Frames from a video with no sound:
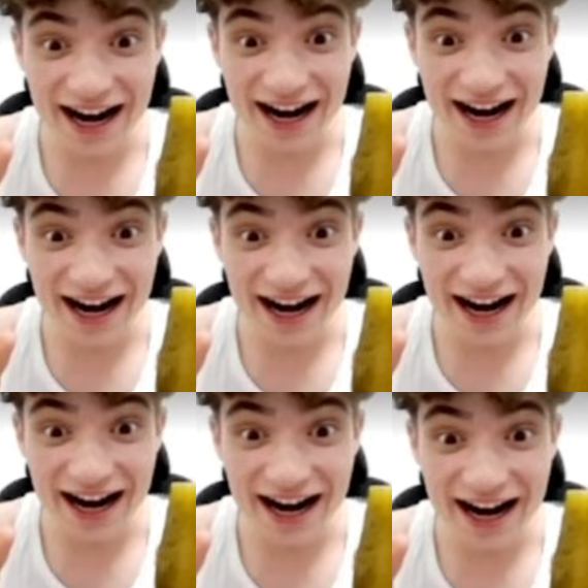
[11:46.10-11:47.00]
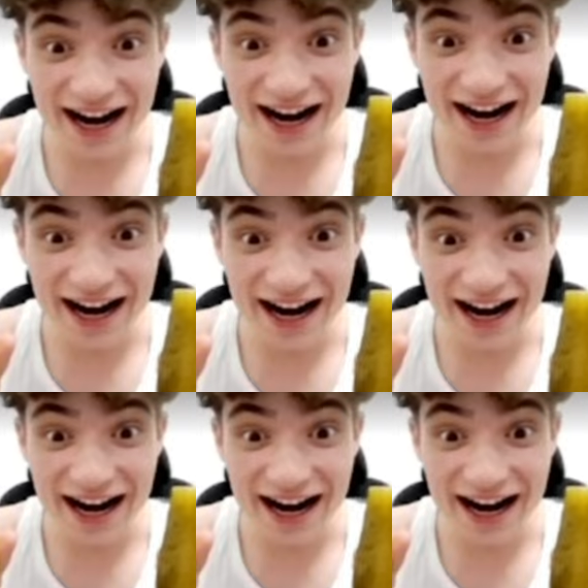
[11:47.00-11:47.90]

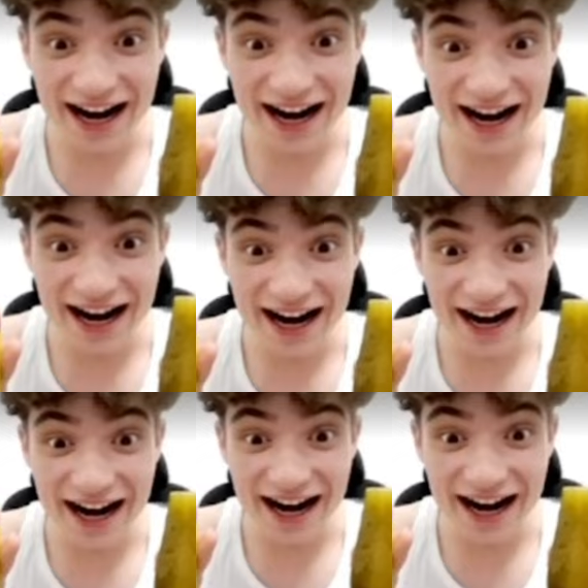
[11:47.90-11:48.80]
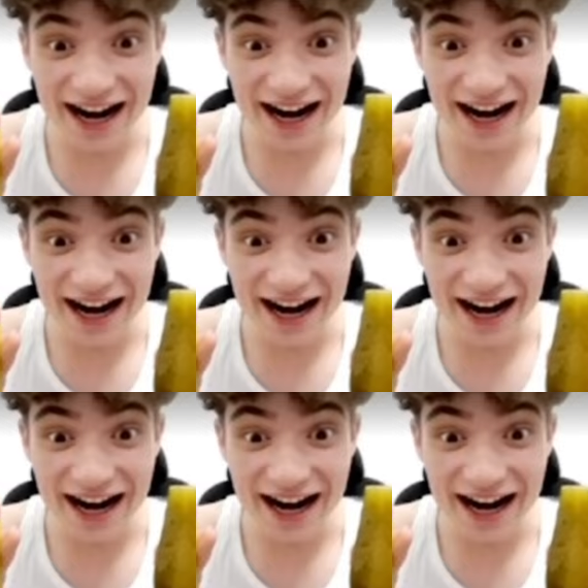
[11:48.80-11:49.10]
This person isn't speaking.